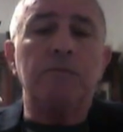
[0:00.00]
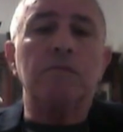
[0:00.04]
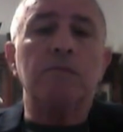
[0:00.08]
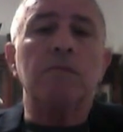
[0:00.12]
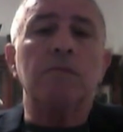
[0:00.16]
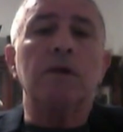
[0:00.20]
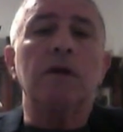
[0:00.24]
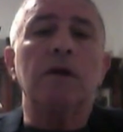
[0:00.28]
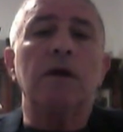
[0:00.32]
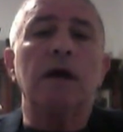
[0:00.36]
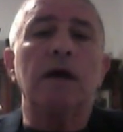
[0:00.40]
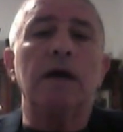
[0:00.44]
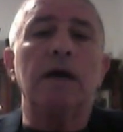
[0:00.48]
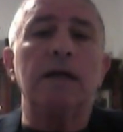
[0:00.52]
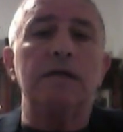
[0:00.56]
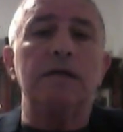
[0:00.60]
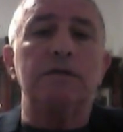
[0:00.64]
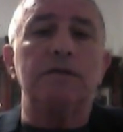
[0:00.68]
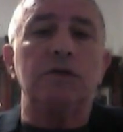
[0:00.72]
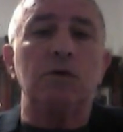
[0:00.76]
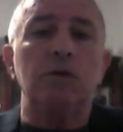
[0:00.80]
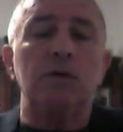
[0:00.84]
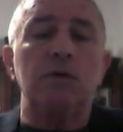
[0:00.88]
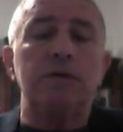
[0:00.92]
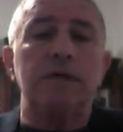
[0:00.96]
and is
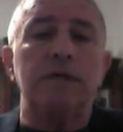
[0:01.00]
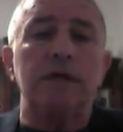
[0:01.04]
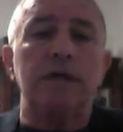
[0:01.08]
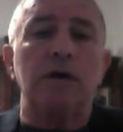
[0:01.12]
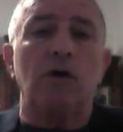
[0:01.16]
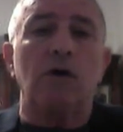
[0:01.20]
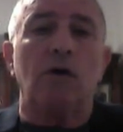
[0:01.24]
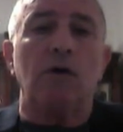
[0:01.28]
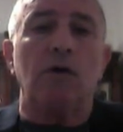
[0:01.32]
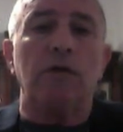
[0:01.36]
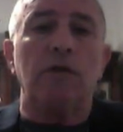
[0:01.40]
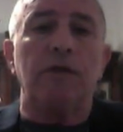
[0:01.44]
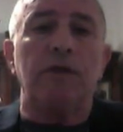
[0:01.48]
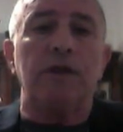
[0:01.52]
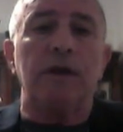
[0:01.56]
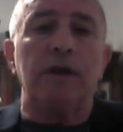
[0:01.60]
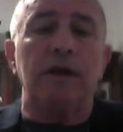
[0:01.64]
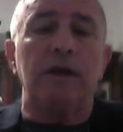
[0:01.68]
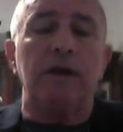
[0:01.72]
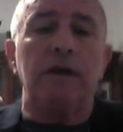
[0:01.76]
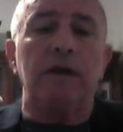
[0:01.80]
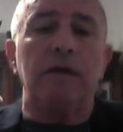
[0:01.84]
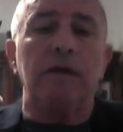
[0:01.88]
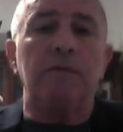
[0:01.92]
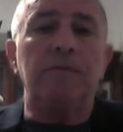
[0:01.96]
using all
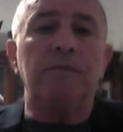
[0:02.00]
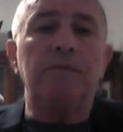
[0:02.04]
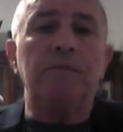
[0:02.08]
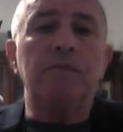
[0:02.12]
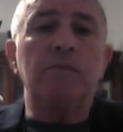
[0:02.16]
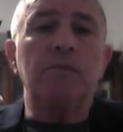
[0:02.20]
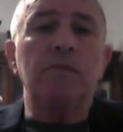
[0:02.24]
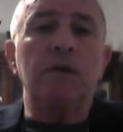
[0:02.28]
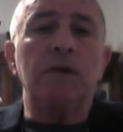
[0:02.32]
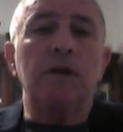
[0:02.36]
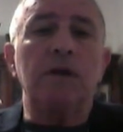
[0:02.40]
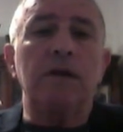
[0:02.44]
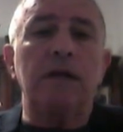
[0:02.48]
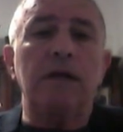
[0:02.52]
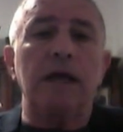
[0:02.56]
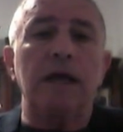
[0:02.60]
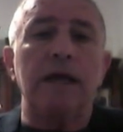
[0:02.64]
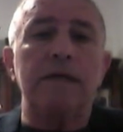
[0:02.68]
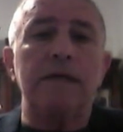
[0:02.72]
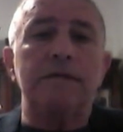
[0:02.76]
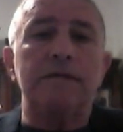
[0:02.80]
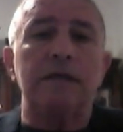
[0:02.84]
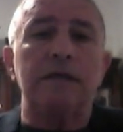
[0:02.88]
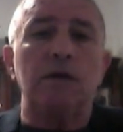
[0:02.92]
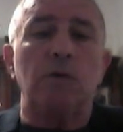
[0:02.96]
the days
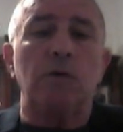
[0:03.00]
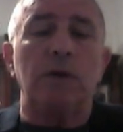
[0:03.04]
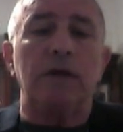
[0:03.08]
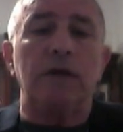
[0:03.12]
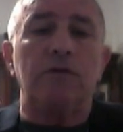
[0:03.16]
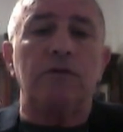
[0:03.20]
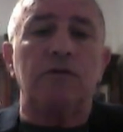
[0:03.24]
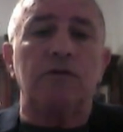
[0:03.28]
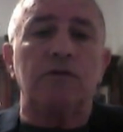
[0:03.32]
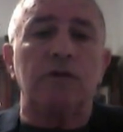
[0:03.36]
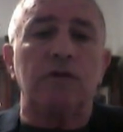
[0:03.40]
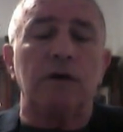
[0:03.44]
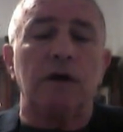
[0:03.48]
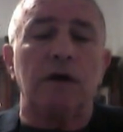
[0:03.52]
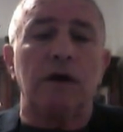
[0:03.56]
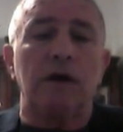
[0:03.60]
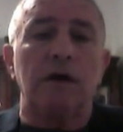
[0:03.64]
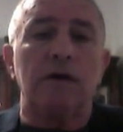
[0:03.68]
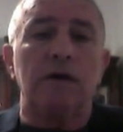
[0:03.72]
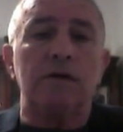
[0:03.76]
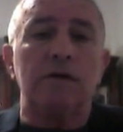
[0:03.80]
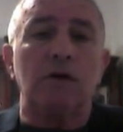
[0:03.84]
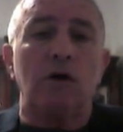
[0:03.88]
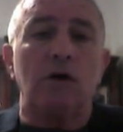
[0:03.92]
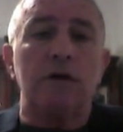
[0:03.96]
in which
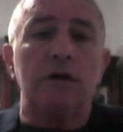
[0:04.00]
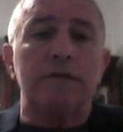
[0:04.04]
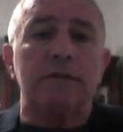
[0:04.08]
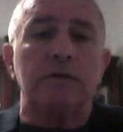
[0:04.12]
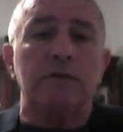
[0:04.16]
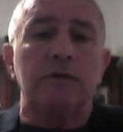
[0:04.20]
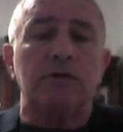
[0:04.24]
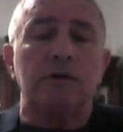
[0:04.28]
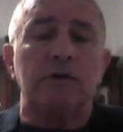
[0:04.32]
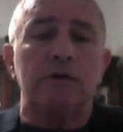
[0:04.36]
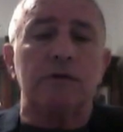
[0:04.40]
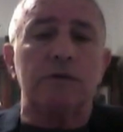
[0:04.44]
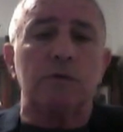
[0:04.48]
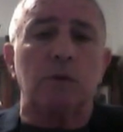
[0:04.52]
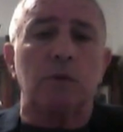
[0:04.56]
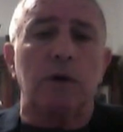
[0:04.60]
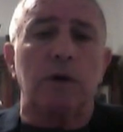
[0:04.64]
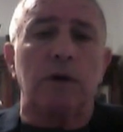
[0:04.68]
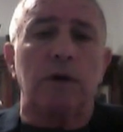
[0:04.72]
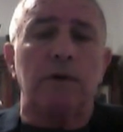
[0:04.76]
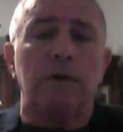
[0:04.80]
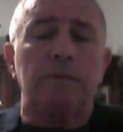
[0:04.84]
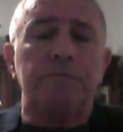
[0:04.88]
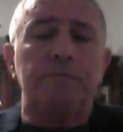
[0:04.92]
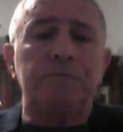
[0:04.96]
hostages
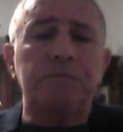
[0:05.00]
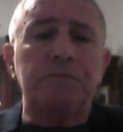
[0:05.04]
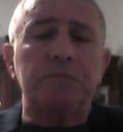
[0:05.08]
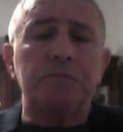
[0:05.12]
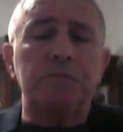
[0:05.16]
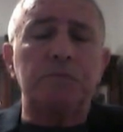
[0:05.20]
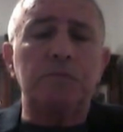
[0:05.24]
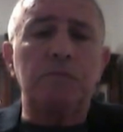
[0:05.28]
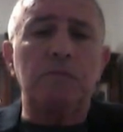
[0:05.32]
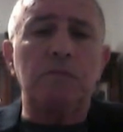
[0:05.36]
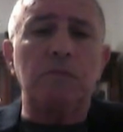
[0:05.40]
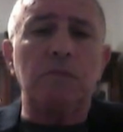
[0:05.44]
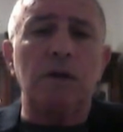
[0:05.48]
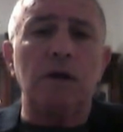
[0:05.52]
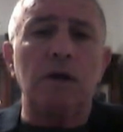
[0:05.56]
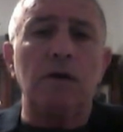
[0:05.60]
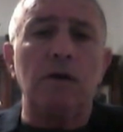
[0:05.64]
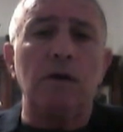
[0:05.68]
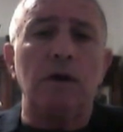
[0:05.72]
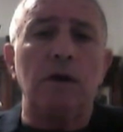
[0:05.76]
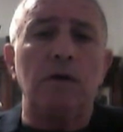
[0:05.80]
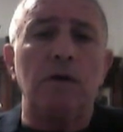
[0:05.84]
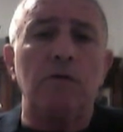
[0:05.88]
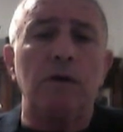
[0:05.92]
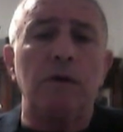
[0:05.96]
were
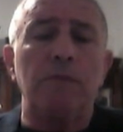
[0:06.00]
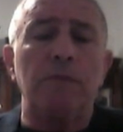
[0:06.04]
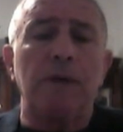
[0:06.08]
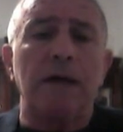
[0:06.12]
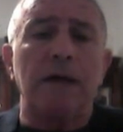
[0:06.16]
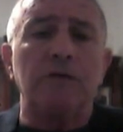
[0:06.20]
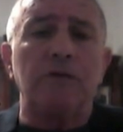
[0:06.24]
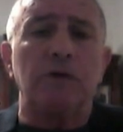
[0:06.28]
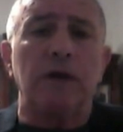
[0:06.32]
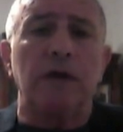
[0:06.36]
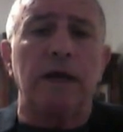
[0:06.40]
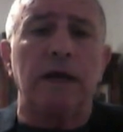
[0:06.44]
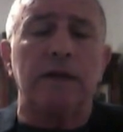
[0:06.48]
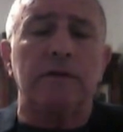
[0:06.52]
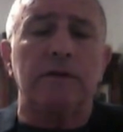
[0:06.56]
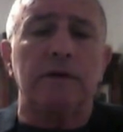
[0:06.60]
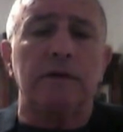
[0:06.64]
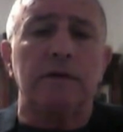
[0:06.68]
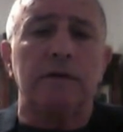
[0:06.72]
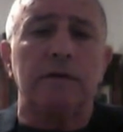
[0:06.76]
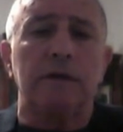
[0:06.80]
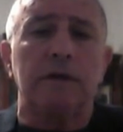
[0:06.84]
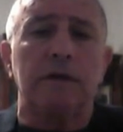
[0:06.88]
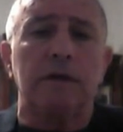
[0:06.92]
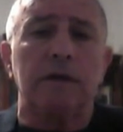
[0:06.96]
repatriated
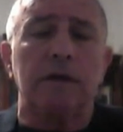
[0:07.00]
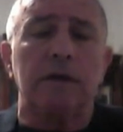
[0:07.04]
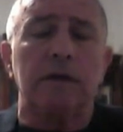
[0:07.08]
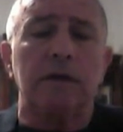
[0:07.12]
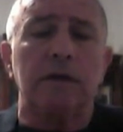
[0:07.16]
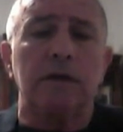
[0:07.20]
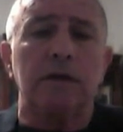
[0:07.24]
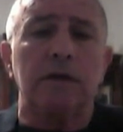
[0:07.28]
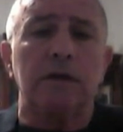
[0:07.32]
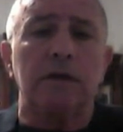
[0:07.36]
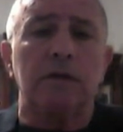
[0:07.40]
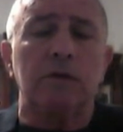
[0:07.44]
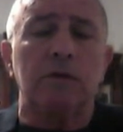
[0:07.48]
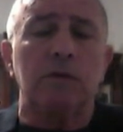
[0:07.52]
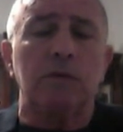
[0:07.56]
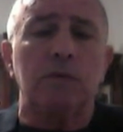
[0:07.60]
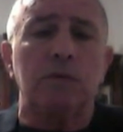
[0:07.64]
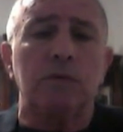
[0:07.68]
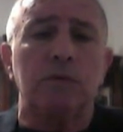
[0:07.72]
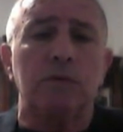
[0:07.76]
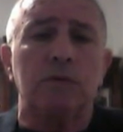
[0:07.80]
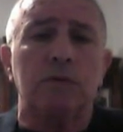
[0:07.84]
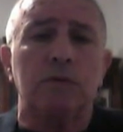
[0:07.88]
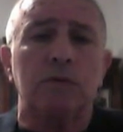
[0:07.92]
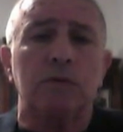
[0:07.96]

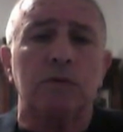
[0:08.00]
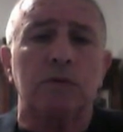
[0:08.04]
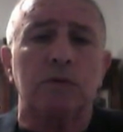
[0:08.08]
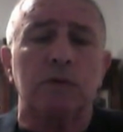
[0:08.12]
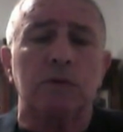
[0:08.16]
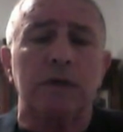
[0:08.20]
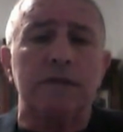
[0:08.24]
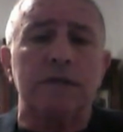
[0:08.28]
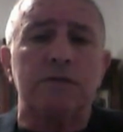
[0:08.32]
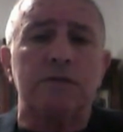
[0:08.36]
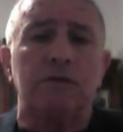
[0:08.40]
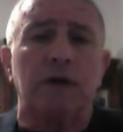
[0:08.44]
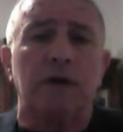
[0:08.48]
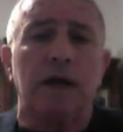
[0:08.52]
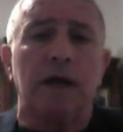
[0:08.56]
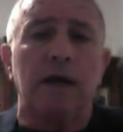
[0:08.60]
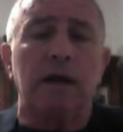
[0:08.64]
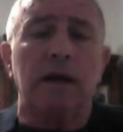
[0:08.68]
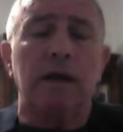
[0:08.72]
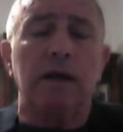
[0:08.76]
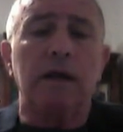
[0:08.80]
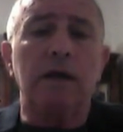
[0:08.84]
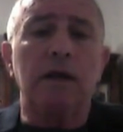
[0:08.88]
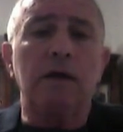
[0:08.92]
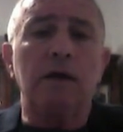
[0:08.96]
to Israel
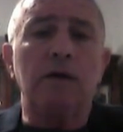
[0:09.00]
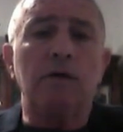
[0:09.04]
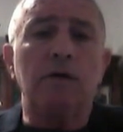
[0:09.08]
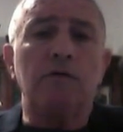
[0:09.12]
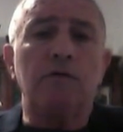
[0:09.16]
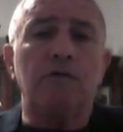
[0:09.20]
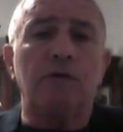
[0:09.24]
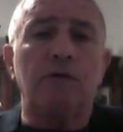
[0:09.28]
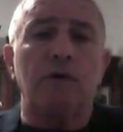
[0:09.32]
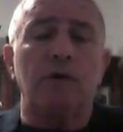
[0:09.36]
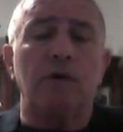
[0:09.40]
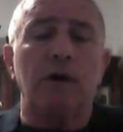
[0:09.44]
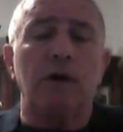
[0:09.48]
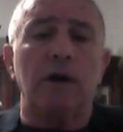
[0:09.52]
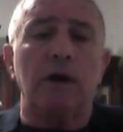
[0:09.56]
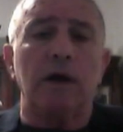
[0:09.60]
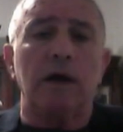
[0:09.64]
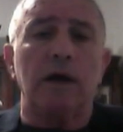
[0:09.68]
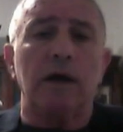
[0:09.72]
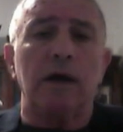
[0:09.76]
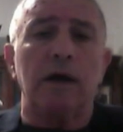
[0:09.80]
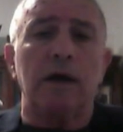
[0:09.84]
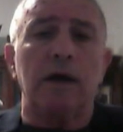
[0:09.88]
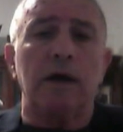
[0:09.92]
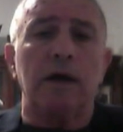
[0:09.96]
for
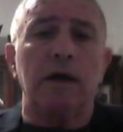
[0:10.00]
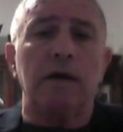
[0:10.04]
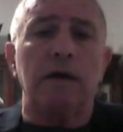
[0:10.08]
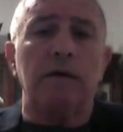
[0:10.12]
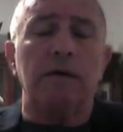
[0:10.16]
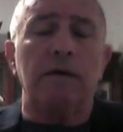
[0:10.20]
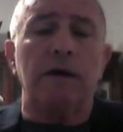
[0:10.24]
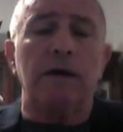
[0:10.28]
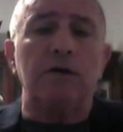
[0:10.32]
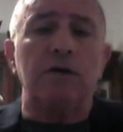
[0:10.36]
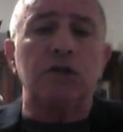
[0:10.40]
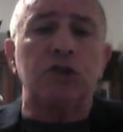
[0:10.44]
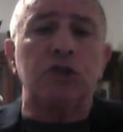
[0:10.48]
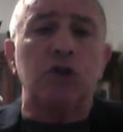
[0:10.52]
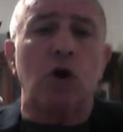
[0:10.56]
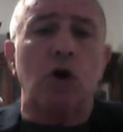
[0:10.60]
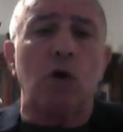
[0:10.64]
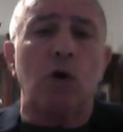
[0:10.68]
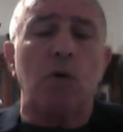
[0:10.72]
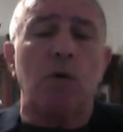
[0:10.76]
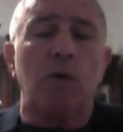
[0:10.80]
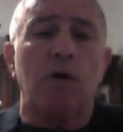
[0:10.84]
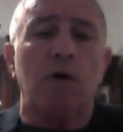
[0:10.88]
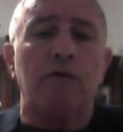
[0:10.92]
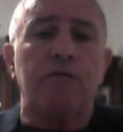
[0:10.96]
a
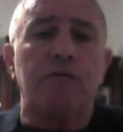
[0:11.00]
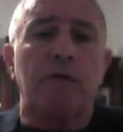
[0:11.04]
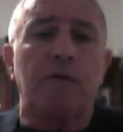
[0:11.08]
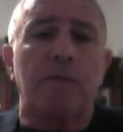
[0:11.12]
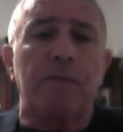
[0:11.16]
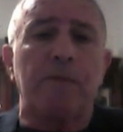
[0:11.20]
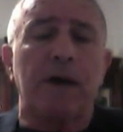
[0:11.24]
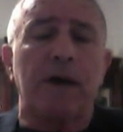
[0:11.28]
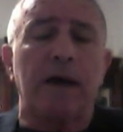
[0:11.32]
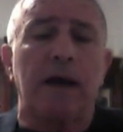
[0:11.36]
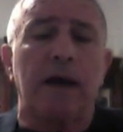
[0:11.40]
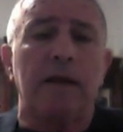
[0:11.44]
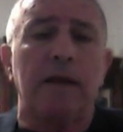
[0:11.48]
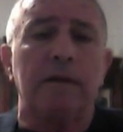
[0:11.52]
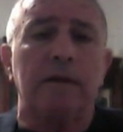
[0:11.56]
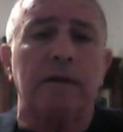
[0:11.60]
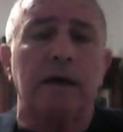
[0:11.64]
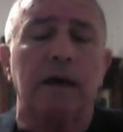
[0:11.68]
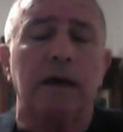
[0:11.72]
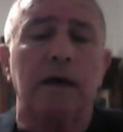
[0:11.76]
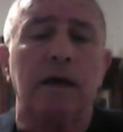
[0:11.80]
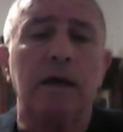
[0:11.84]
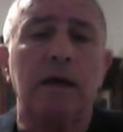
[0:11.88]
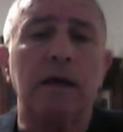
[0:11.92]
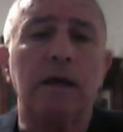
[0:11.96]
show of propaganda.
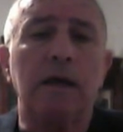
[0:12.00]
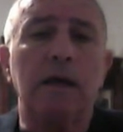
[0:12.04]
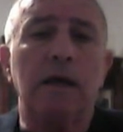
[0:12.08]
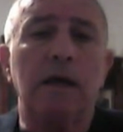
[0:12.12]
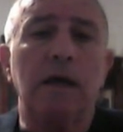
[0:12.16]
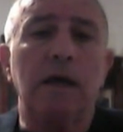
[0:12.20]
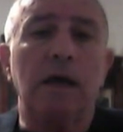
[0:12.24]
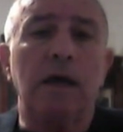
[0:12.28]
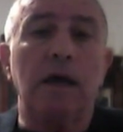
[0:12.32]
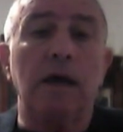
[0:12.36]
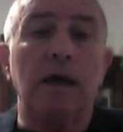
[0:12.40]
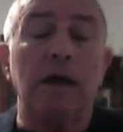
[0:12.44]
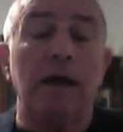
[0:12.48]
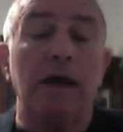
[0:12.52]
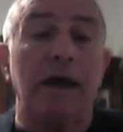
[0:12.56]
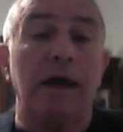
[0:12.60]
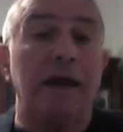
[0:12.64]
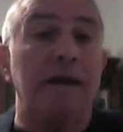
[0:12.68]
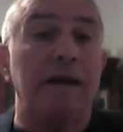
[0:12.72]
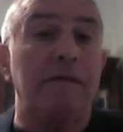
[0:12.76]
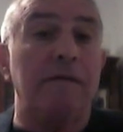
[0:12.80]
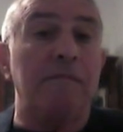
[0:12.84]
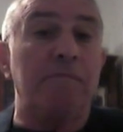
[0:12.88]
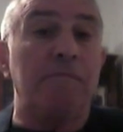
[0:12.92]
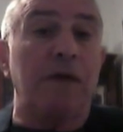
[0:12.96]

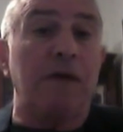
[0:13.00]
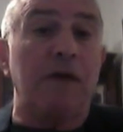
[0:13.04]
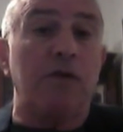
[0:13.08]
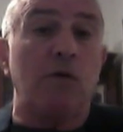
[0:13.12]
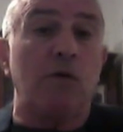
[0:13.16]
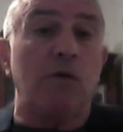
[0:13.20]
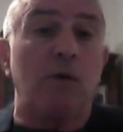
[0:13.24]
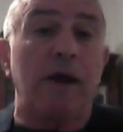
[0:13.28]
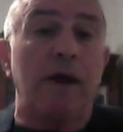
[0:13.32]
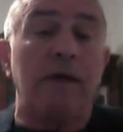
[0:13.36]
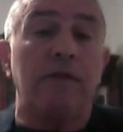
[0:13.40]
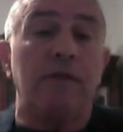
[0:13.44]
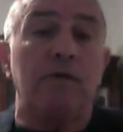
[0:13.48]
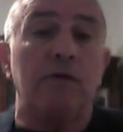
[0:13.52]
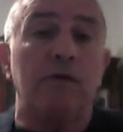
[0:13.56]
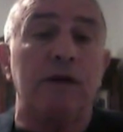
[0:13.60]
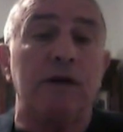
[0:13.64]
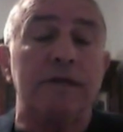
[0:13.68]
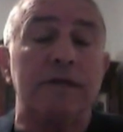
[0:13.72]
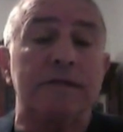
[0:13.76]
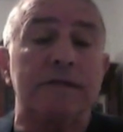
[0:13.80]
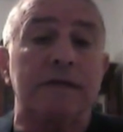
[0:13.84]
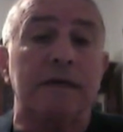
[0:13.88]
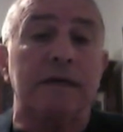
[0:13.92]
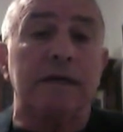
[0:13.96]
And by the way, there is
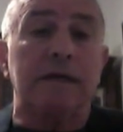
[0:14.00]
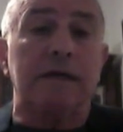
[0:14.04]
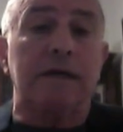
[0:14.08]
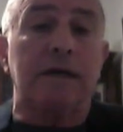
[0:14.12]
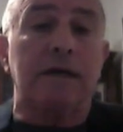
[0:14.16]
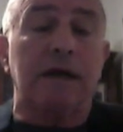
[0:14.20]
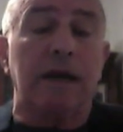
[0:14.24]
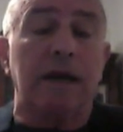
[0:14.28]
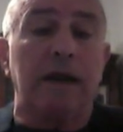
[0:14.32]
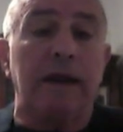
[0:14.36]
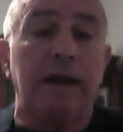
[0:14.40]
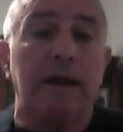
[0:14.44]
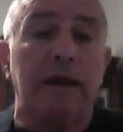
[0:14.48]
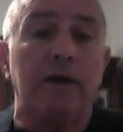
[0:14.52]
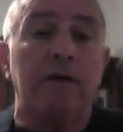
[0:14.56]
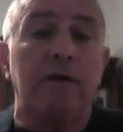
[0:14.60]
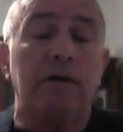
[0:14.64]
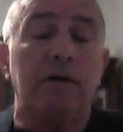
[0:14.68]
a clear